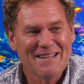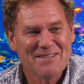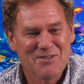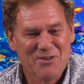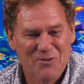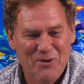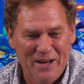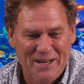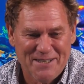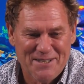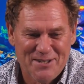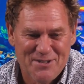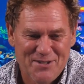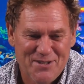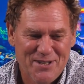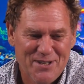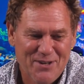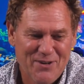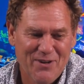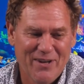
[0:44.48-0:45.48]
great to
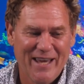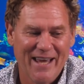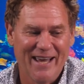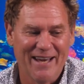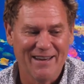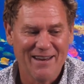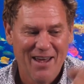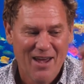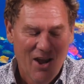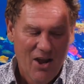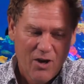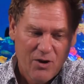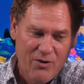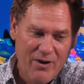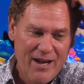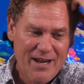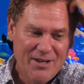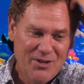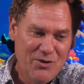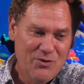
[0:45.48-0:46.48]
see you again.
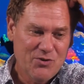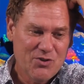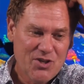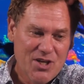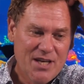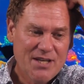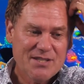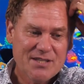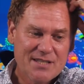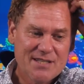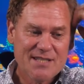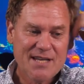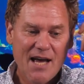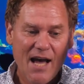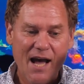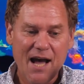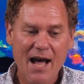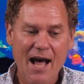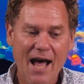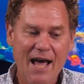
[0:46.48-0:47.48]
Craig, you just
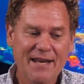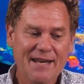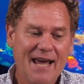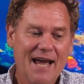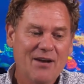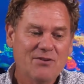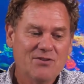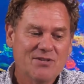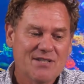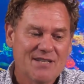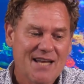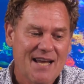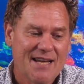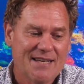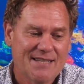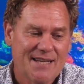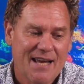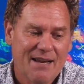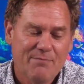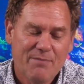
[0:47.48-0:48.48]
announced a
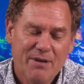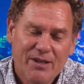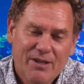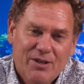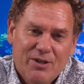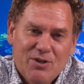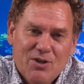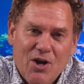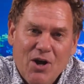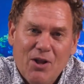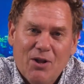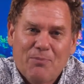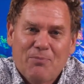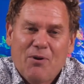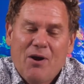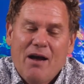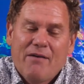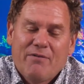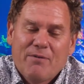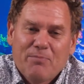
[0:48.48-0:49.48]
$10 million
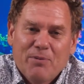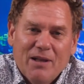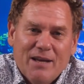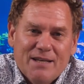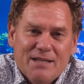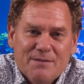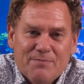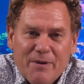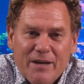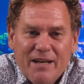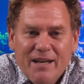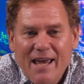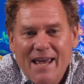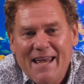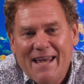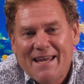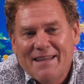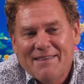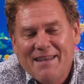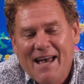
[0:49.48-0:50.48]
private placement,
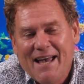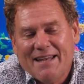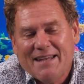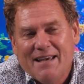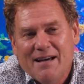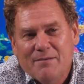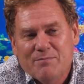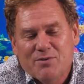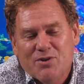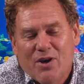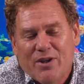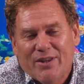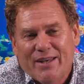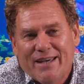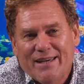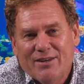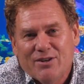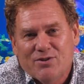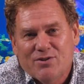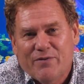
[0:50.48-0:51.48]
and that comes on the
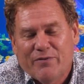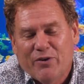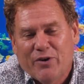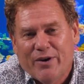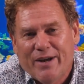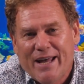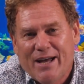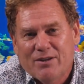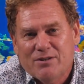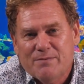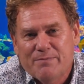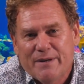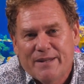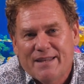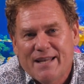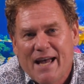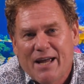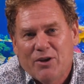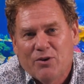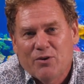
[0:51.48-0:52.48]
heels of your announcement
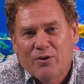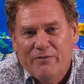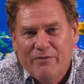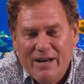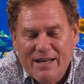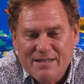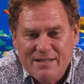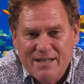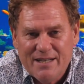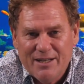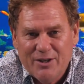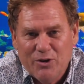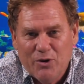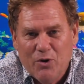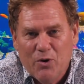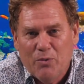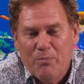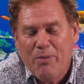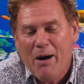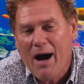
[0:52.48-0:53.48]
that you're investing in
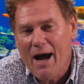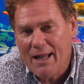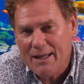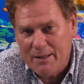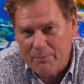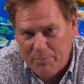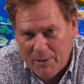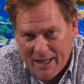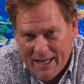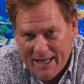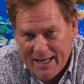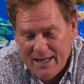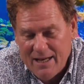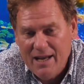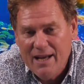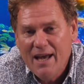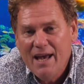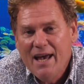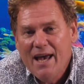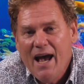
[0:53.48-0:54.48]
your own pilot plant.
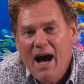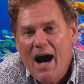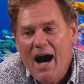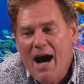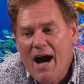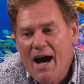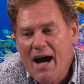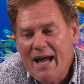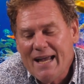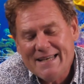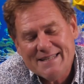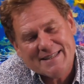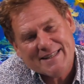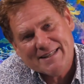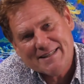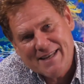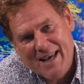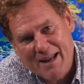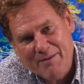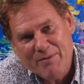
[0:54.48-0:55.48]
Is the
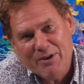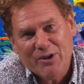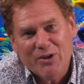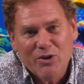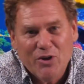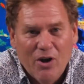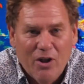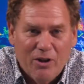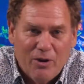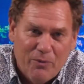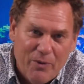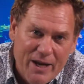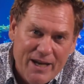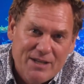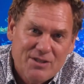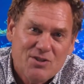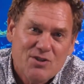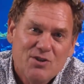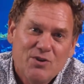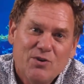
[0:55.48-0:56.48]
$10 million
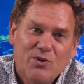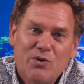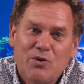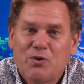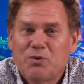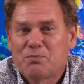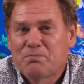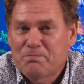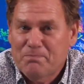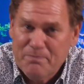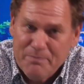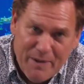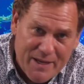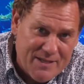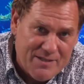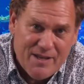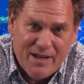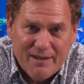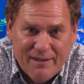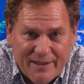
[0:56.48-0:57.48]
raise to
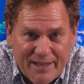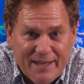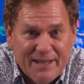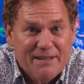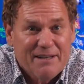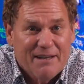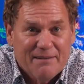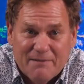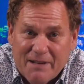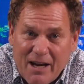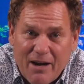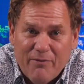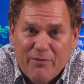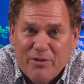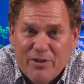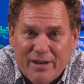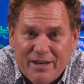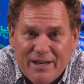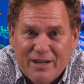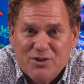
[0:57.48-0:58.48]
basically cover
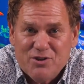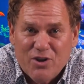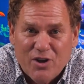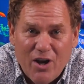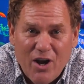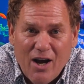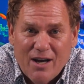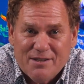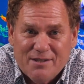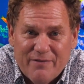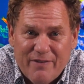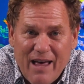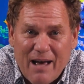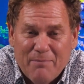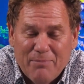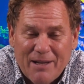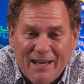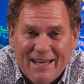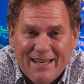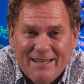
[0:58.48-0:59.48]
the initial cost of
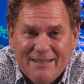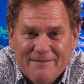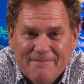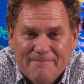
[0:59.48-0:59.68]
that plant?